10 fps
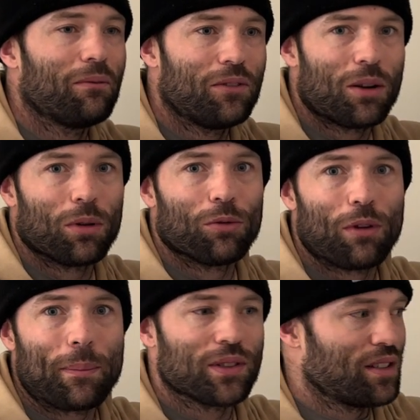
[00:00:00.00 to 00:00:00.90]
number of
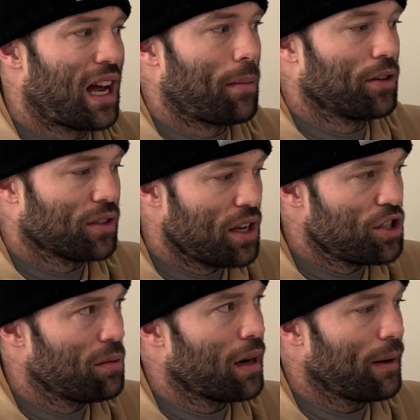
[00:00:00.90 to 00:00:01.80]
reps and time under
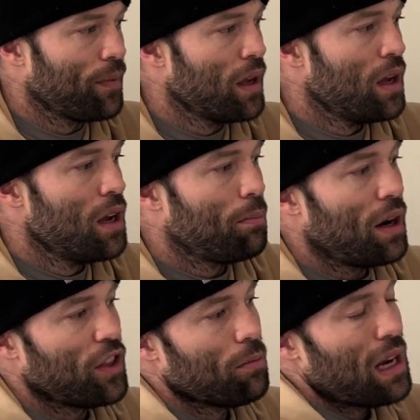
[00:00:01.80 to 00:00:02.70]
tension might.
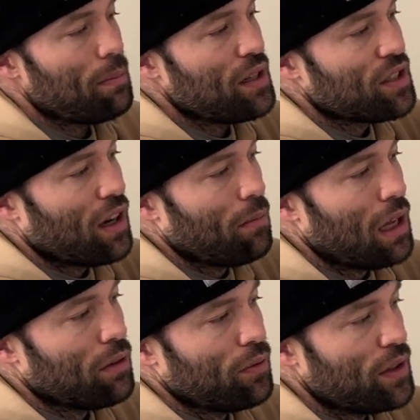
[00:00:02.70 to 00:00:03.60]
But there might be some
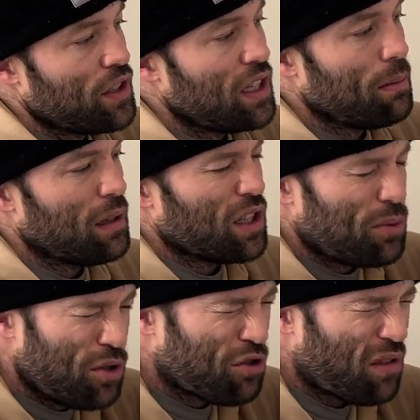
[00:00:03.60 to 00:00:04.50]
level of fatigue because when
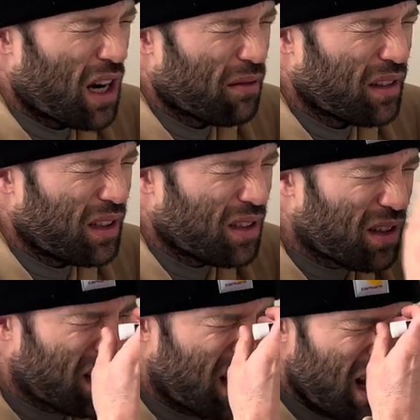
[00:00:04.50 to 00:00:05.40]
you try really
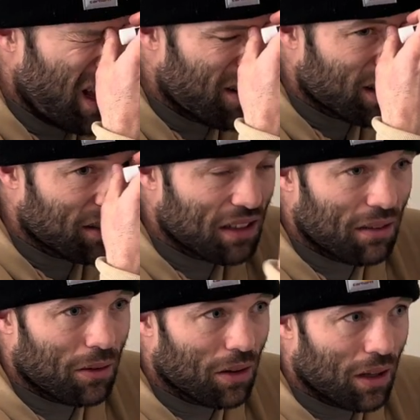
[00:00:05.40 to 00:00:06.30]
hard, there's a
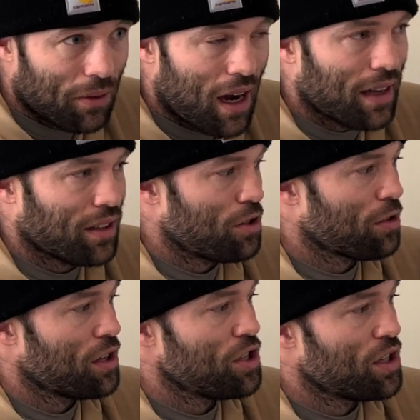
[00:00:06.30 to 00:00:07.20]
level of
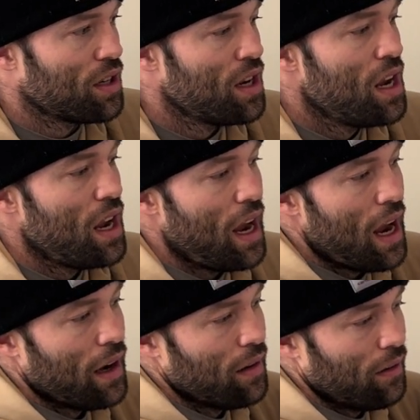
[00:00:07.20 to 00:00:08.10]
concentration
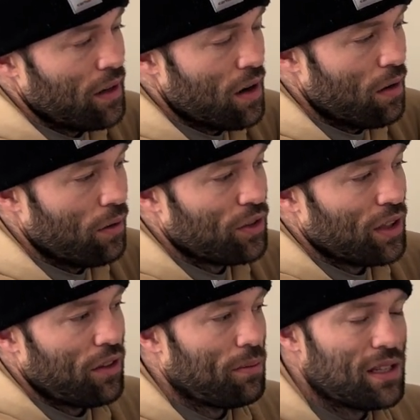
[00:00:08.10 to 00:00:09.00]
and you know
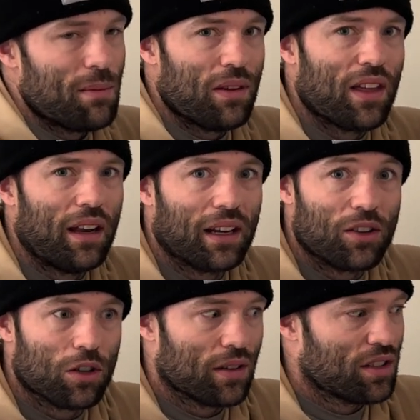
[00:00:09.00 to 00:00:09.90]
sympathetic
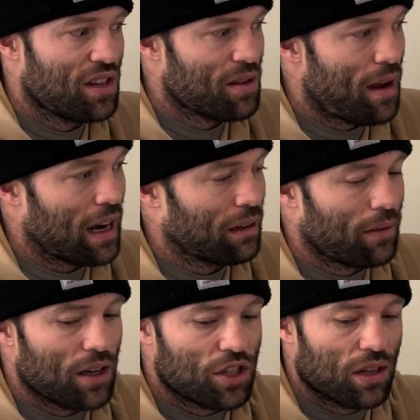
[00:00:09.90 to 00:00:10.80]
nervous system
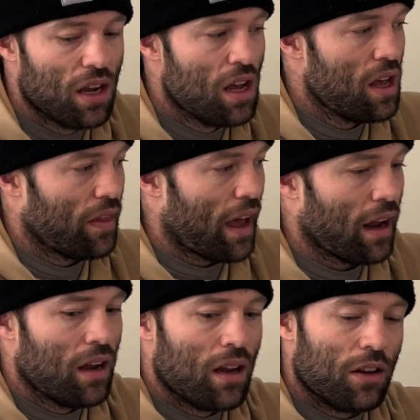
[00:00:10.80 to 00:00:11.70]
activation
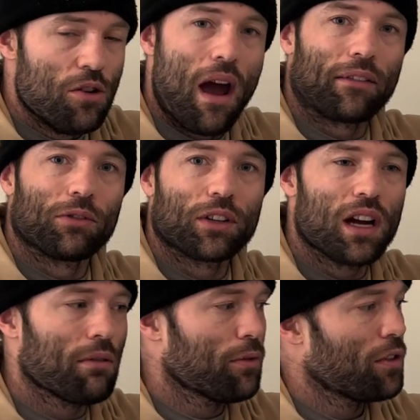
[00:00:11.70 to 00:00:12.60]
that you have to
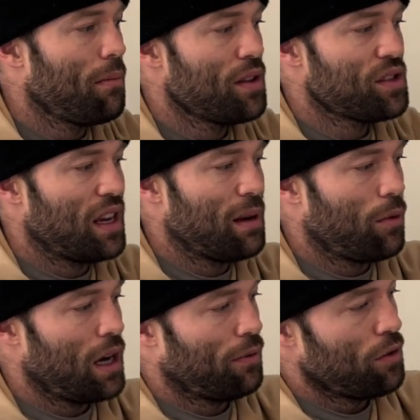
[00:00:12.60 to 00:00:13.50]
recover from the same
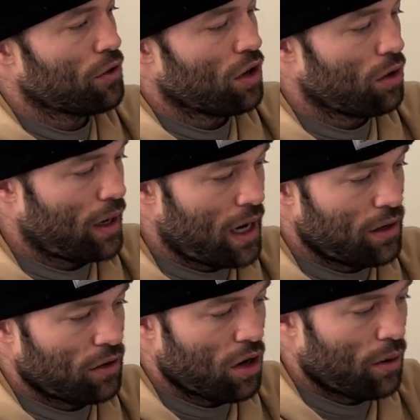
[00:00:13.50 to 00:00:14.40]
way if you go and
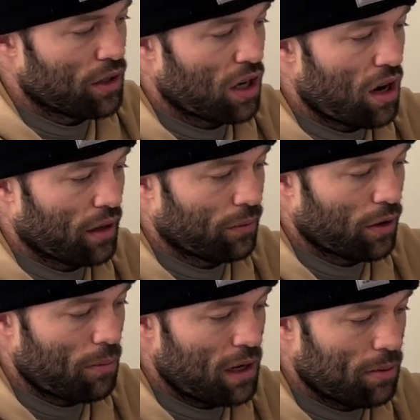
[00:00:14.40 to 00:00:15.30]
you go and talk in front
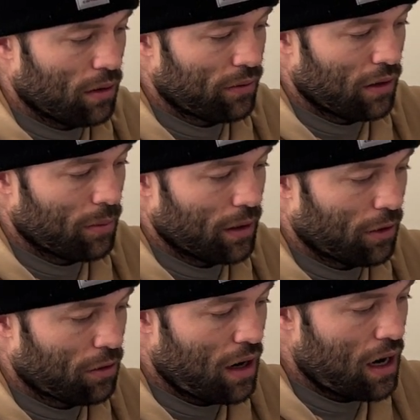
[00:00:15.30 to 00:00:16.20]
of people in front of a big
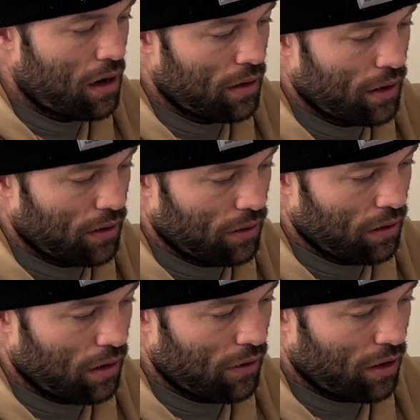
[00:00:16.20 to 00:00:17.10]
crowd and you're you
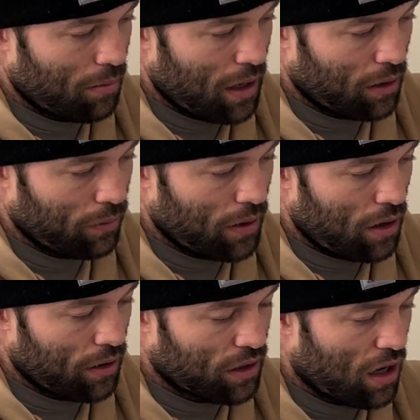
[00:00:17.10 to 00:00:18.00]
know, on a microphone
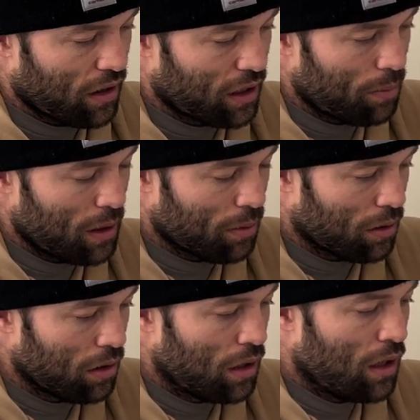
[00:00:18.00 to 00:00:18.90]
and you're talking to
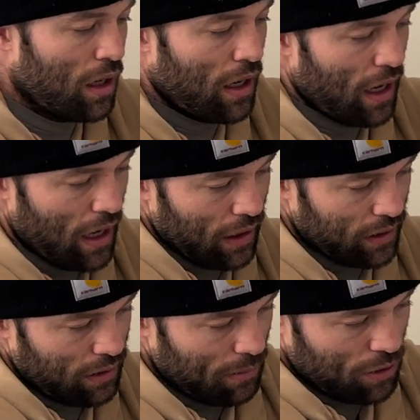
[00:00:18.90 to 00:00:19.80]
people.
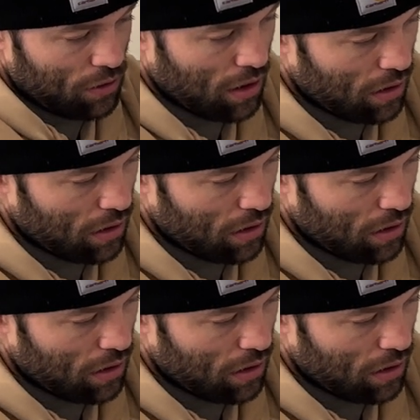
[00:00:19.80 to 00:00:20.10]
And let me draw